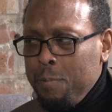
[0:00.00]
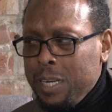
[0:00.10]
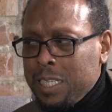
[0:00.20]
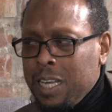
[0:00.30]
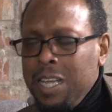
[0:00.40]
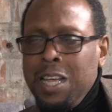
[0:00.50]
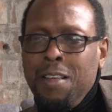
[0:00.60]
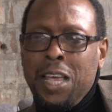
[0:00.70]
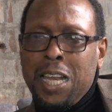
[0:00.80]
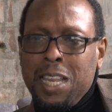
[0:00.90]
Because,
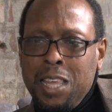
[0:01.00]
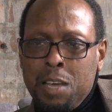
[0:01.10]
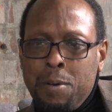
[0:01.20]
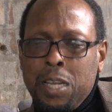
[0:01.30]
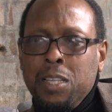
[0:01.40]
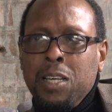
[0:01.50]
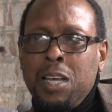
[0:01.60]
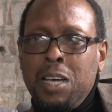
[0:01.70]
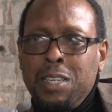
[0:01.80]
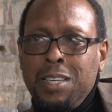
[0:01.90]
and I think about it in the
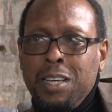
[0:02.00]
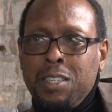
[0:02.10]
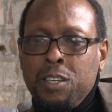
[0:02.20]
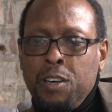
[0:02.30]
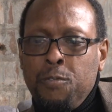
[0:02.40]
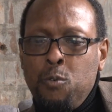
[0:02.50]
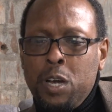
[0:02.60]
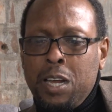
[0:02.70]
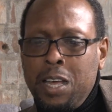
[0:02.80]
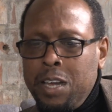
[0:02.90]
context of
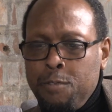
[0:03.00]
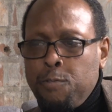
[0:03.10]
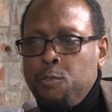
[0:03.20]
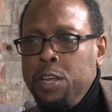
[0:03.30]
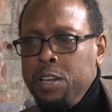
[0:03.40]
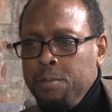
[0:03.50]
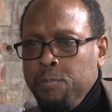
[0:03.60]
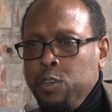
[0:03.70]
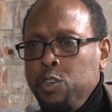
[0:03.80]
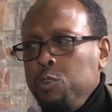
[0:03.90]
what kind of
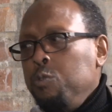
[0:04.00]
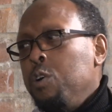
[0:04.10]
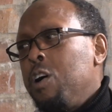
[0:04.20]
freedom do